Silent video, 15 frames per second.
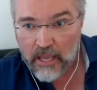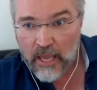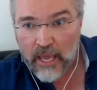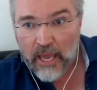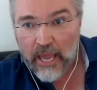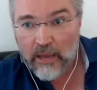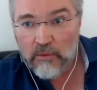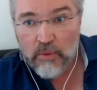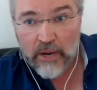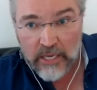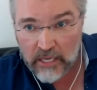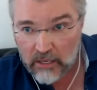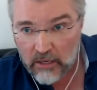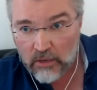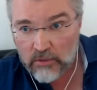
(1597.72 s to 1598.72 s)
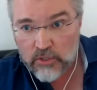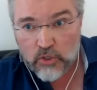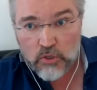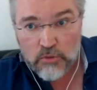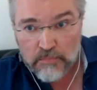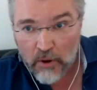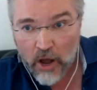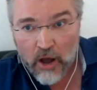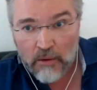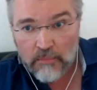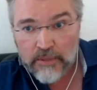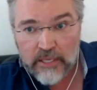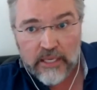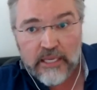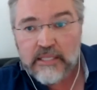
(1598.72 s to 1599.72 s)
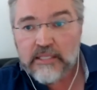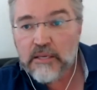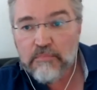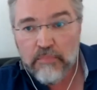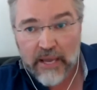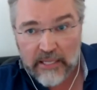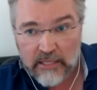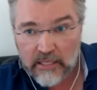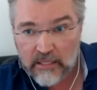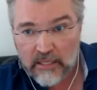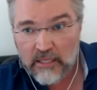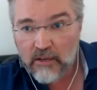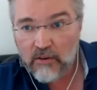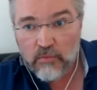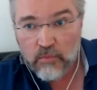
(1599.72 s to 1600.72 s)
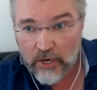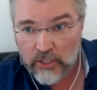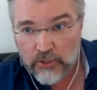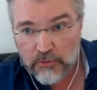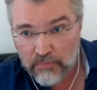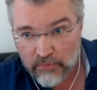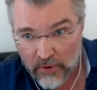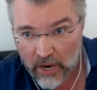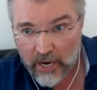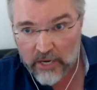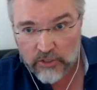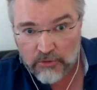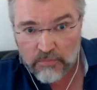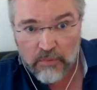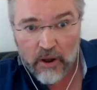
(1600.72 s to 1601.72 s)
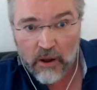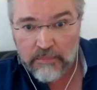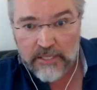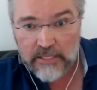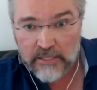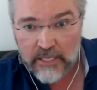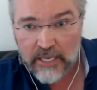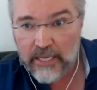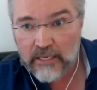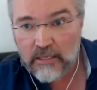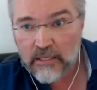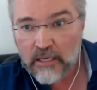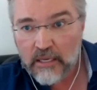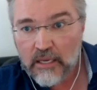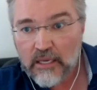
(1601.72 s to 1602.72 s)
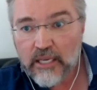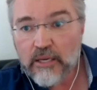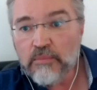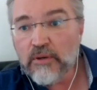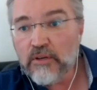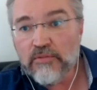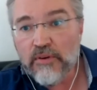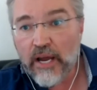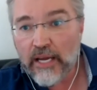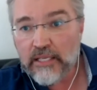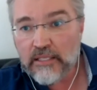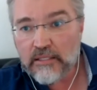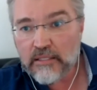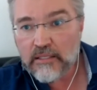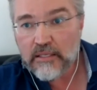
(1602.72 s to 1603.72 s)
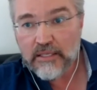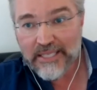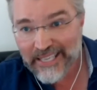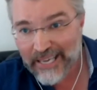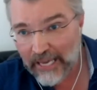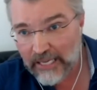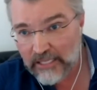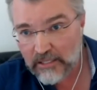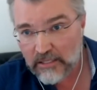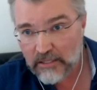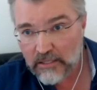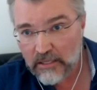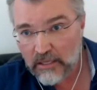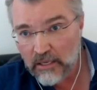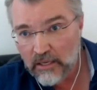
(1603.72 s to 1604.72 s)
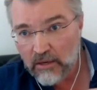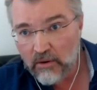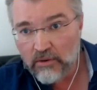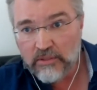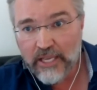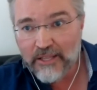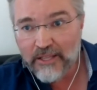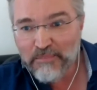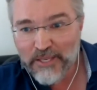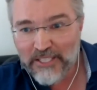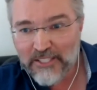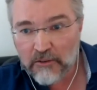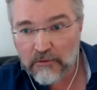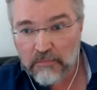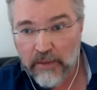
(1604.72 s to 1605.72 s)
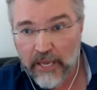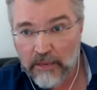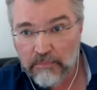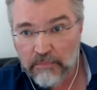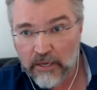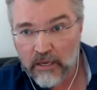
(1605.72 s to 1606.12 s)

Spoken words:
And when it goes to Bob, independently of which branch Bob is in, he will write yes on that piece of paper.